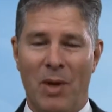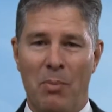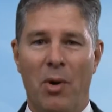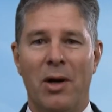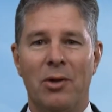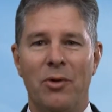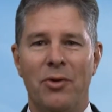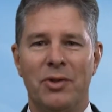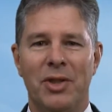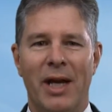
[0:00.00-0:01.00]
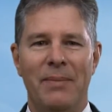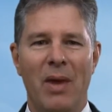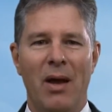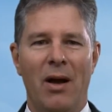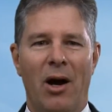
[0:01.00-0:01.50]
Martin Luther said,
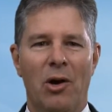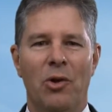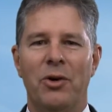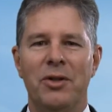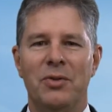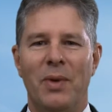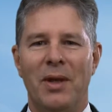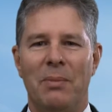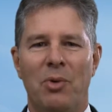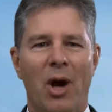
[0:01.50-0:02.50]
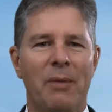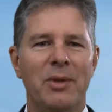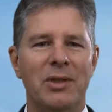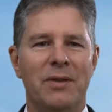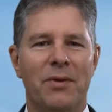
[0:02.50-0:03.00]
"Our Lord has written the
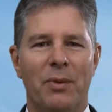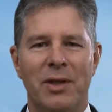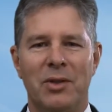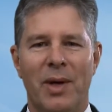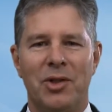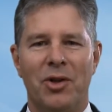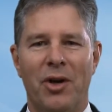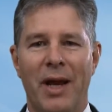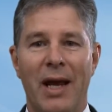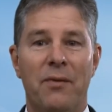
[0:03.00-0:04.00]
promise of the resurrection on